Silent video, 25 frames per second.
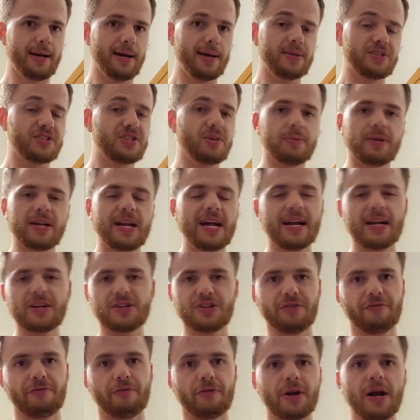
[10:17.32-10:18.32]
And it's something I'd
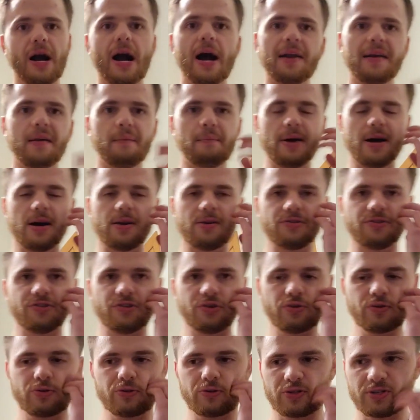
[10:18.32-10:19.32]
actually forgotten about
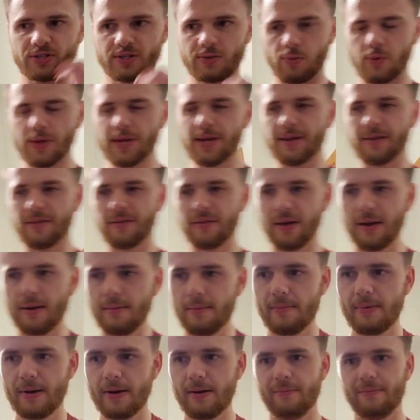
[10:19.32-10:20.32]
until earlier this week.
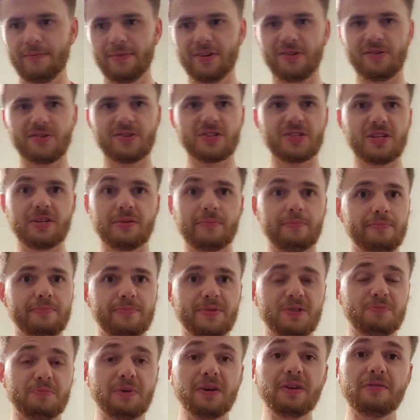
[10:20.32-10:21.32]
But because
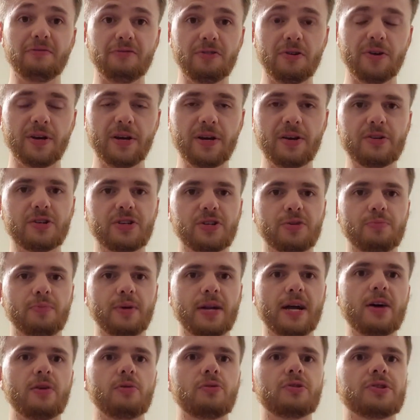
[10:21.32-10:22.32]
it's been a few years,
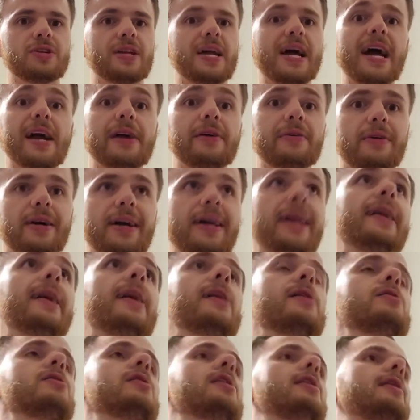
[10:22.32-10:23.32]
but I was an acolyte,
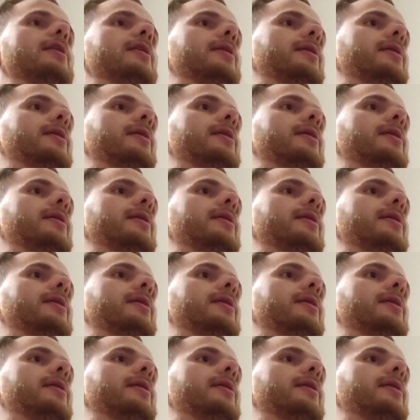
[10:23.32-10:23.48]
and